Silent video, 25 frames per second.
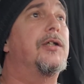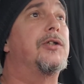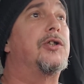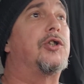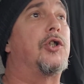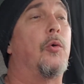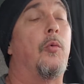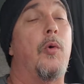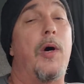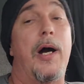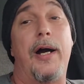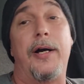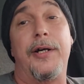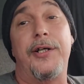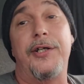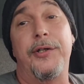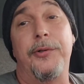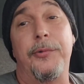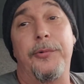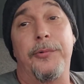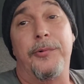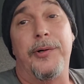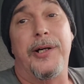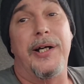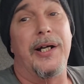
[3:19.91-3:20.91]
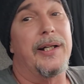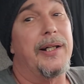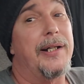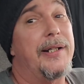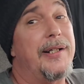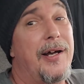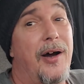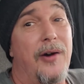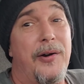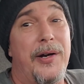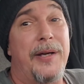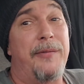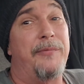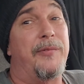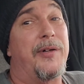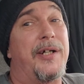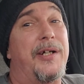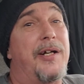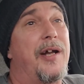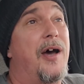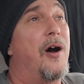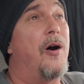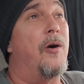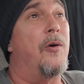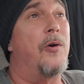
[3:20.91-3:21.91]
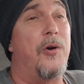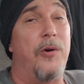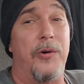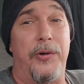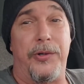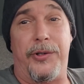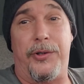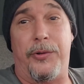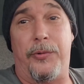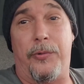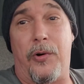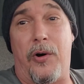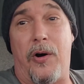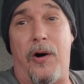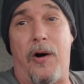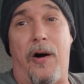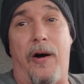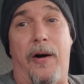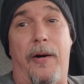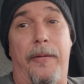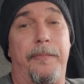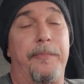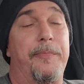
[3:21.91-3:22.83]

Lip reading: to where you really don't even know who you are.